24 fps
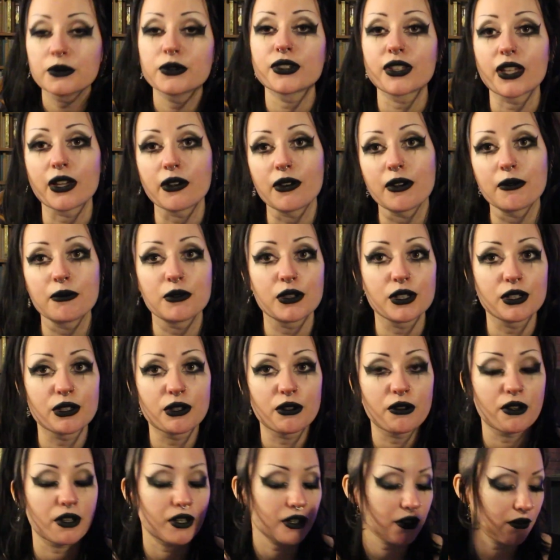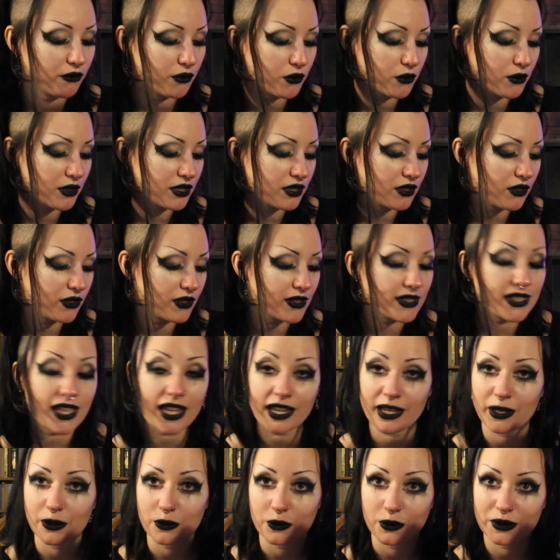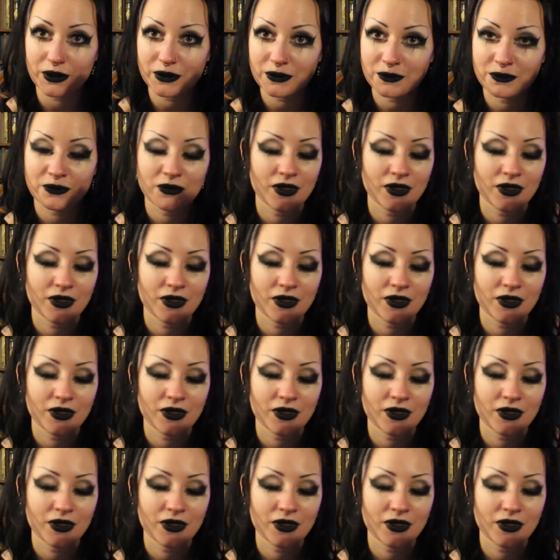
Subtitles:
So I'm really looking forward to the second one.